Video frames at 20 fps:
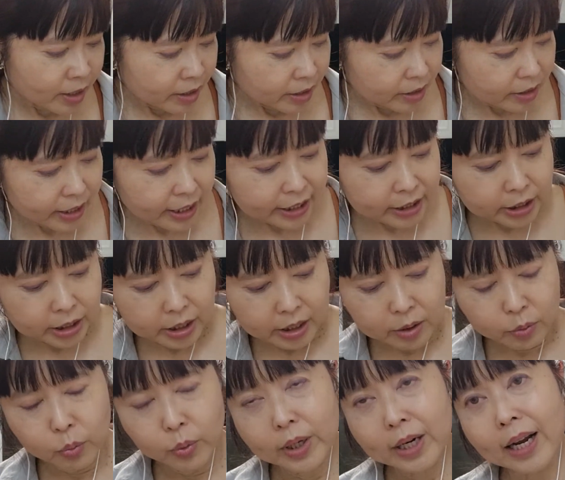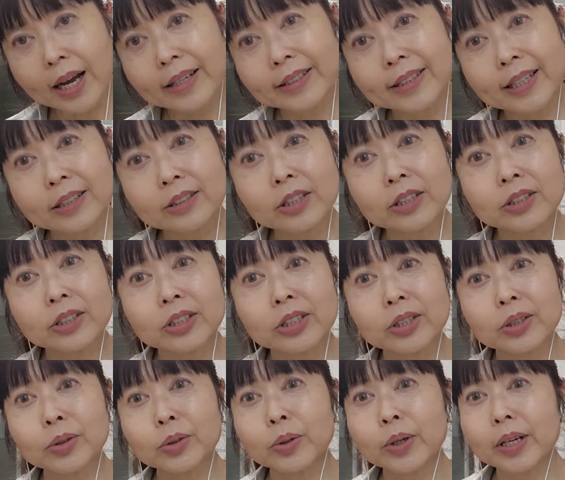Then what I tend to
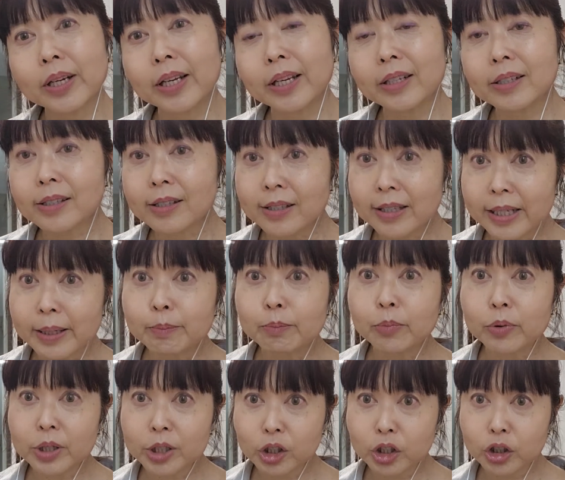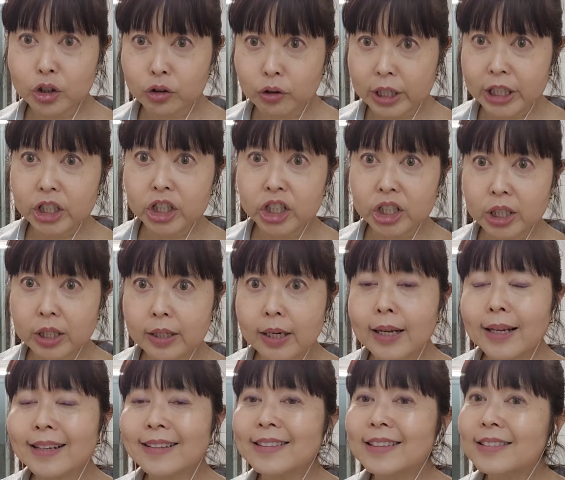do is sleep restriction.
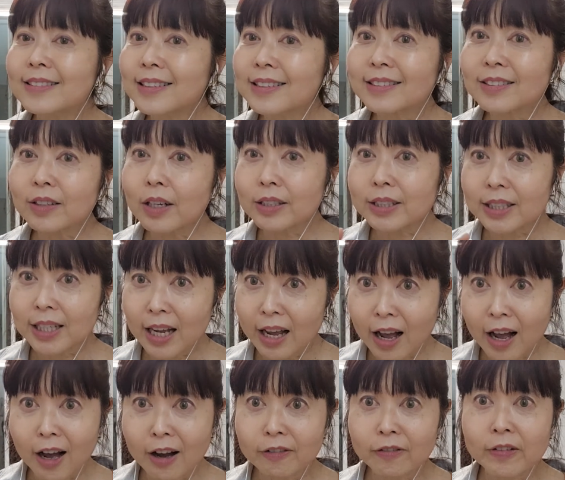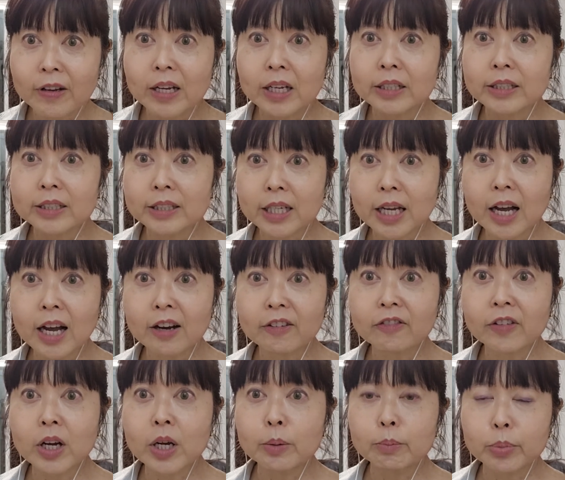This is a tough
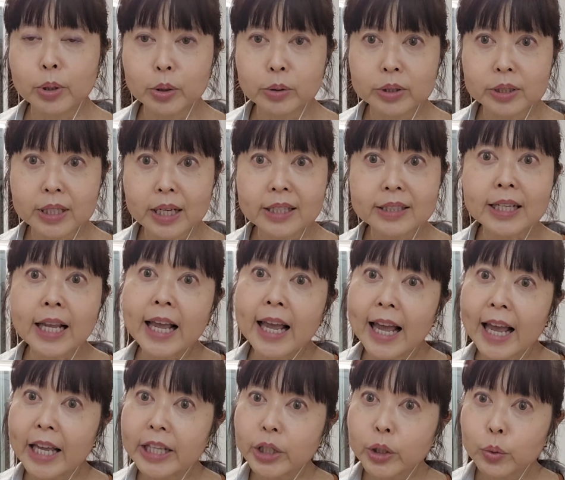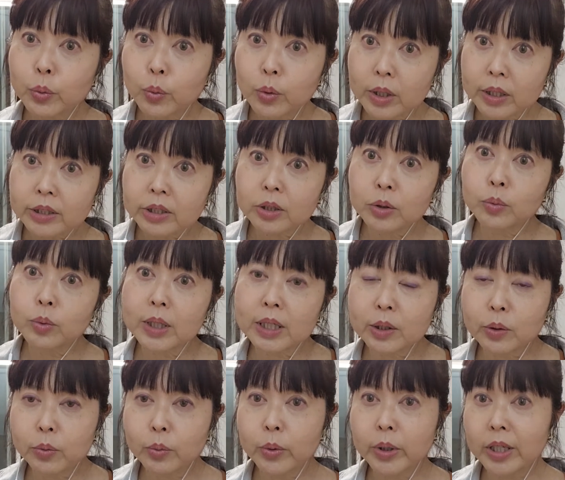process, and you want to
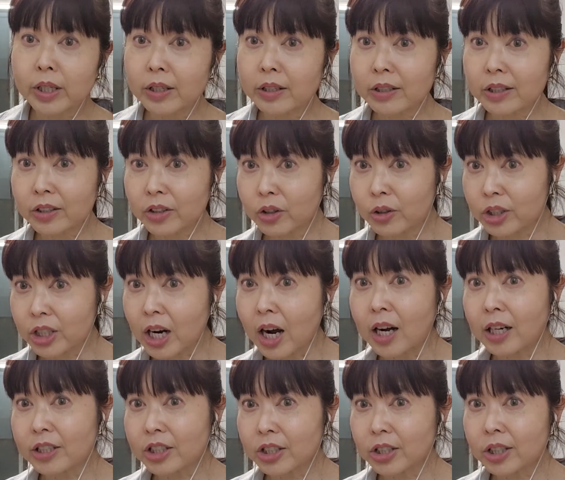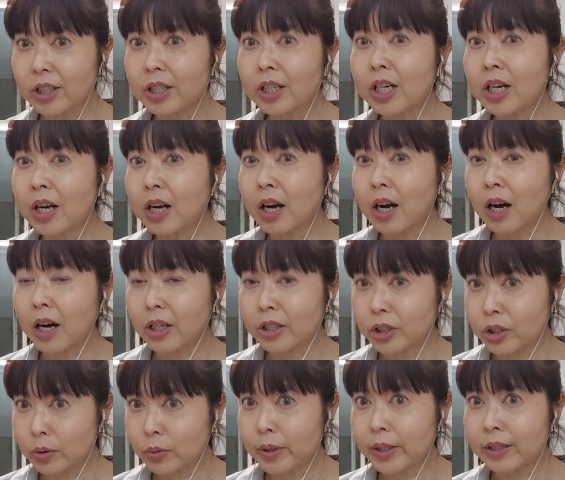work with your doctor
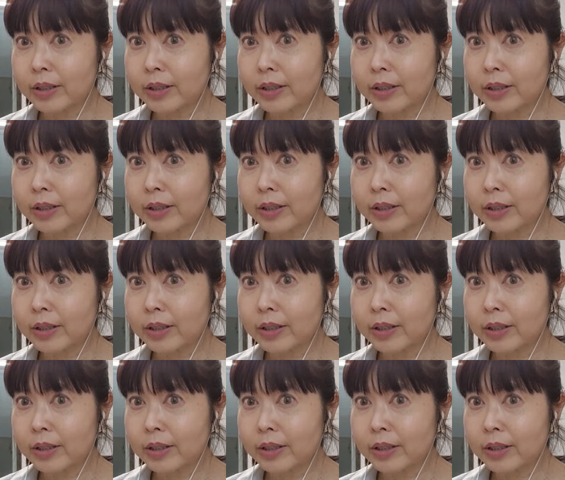on doing